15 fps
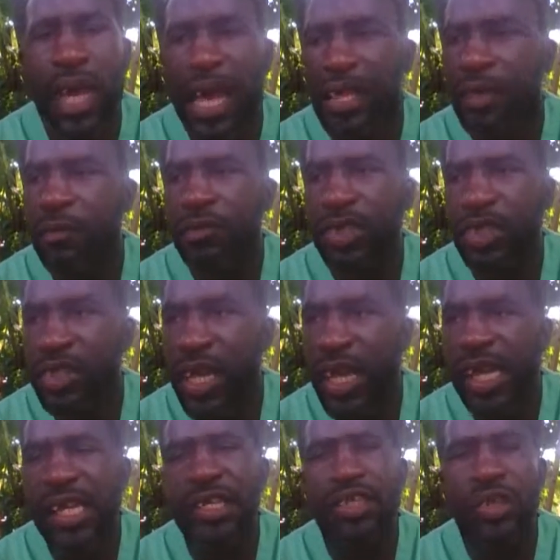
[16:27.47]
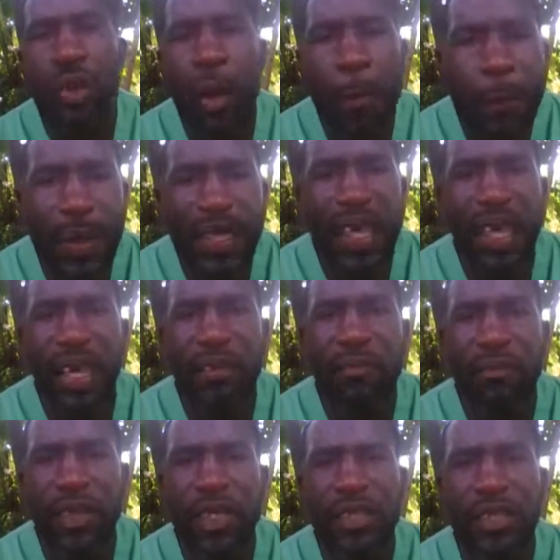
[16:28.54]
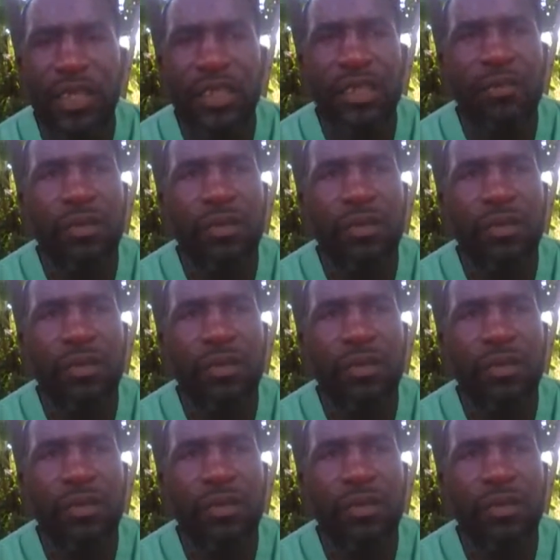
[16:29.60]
and you've changed complicated features,